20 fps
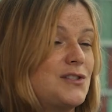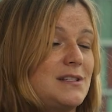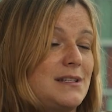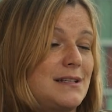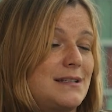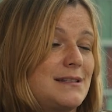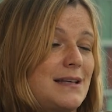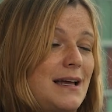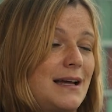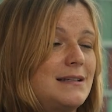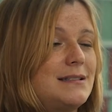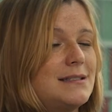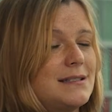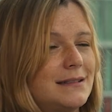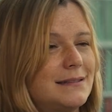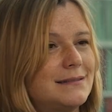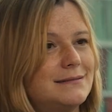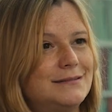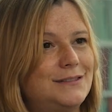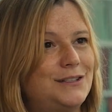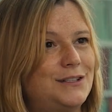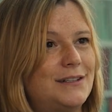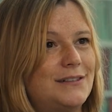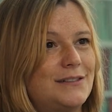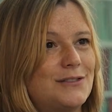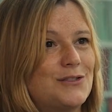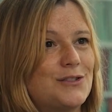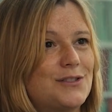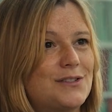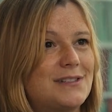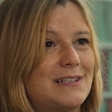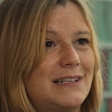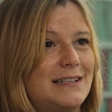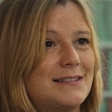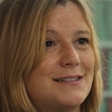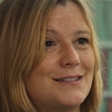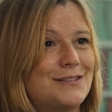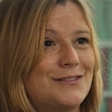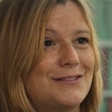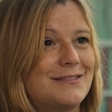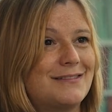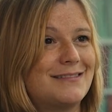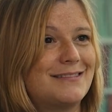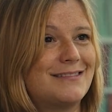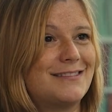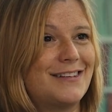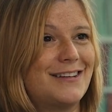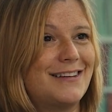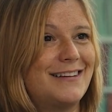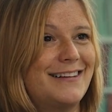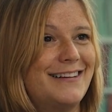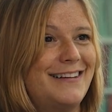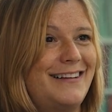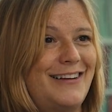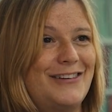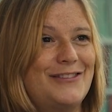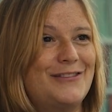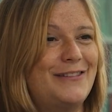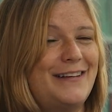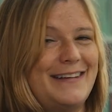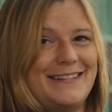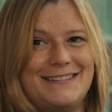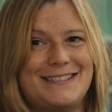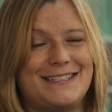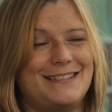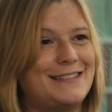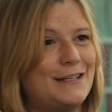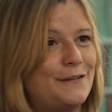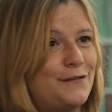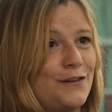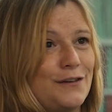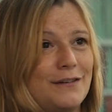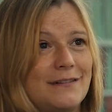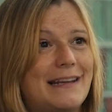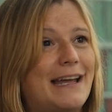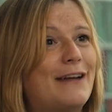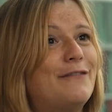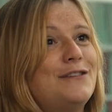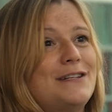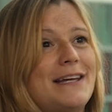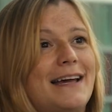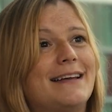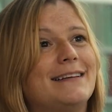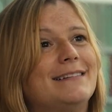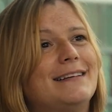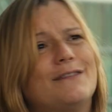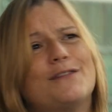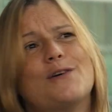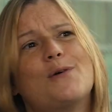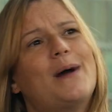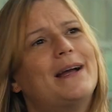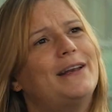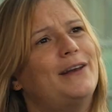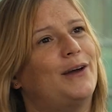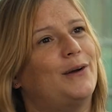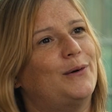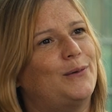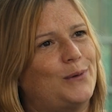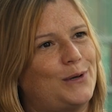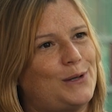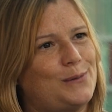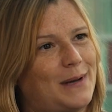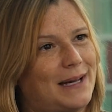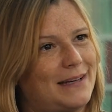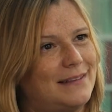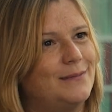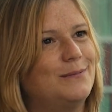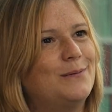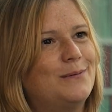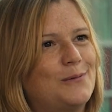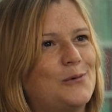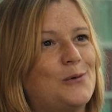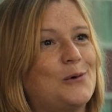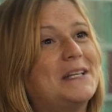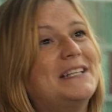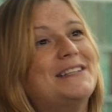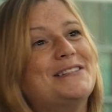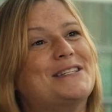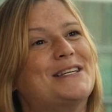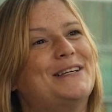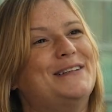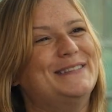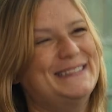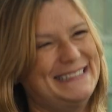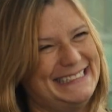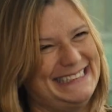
exciting, it's different every day. Never quite know what you might walk into.